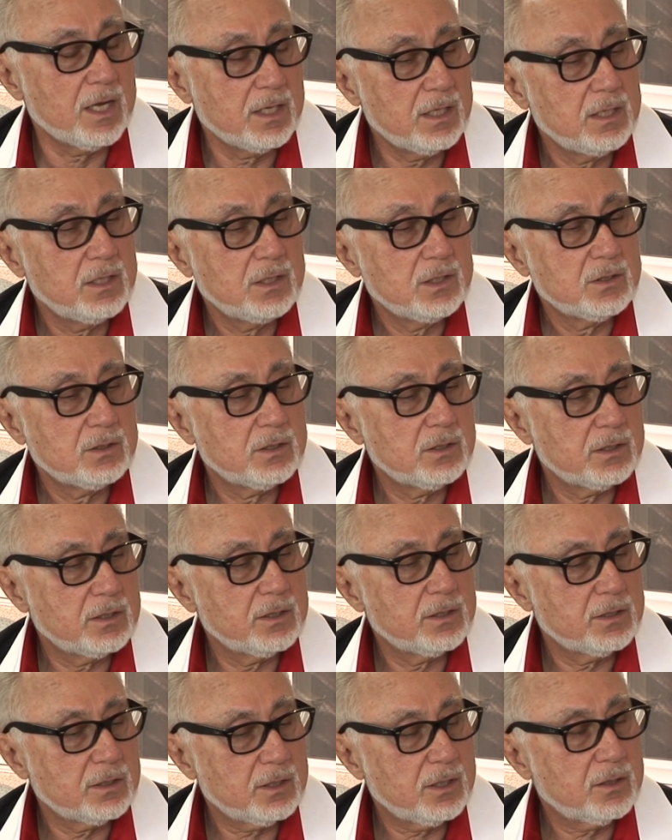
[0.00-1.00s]
Yeah,
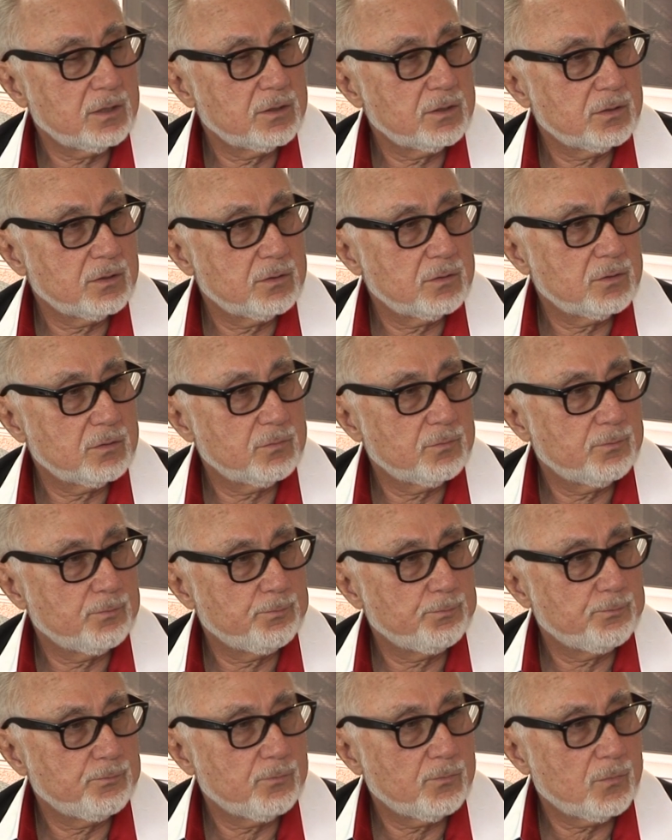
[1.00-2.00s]
is so
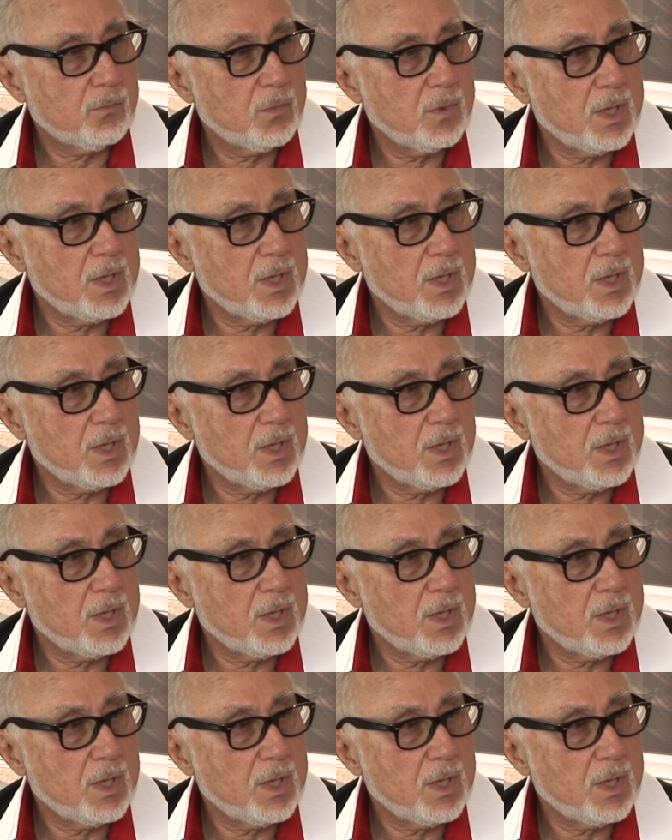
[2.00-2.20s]
fantastic,